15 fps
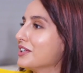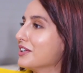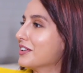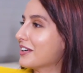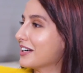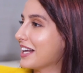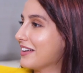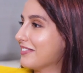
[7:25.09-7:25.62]
You
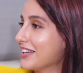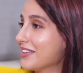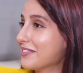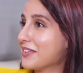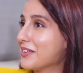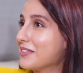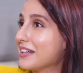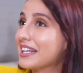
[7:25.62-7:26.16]
know what I mean?
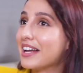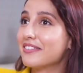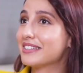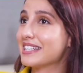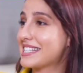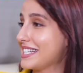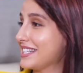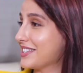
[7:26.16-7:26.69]
But we love
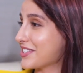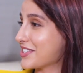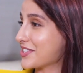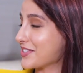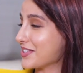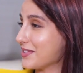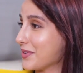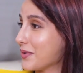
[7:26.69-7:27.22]
this
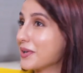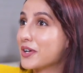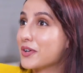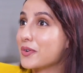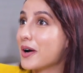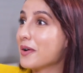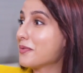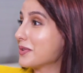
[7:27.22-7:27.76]
industry. Yeah. But we
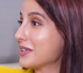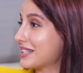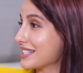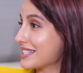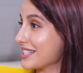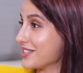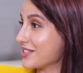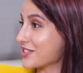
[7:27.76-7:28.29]
grew up with
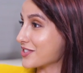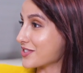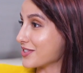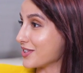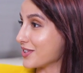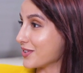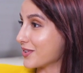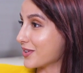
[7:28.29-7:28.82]
this
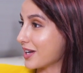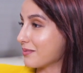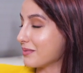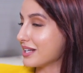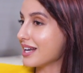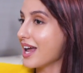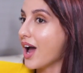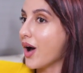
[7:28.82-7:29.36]
industry. You know what I mean?